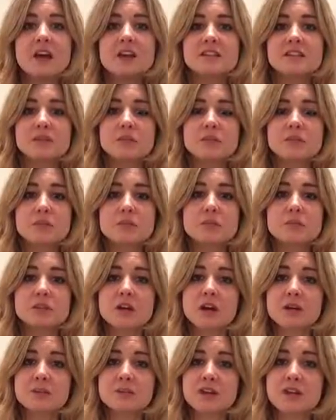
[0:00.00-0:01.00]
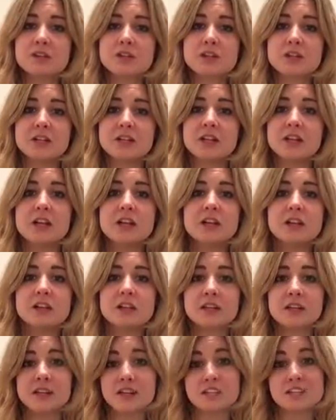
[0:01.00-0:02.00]
So sometimes actually
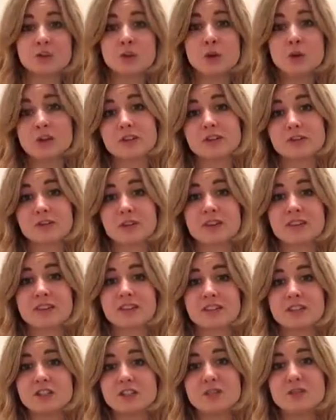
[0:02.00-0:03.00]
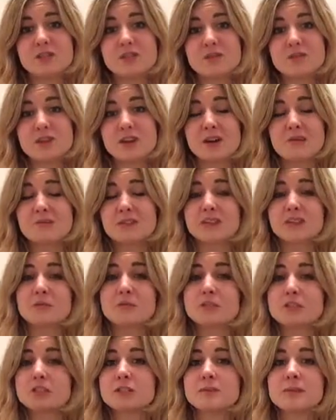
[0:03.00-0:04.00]
it's not a strength issue, sometimes it
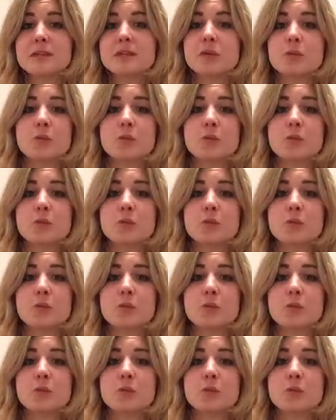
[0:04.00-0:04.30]
can just be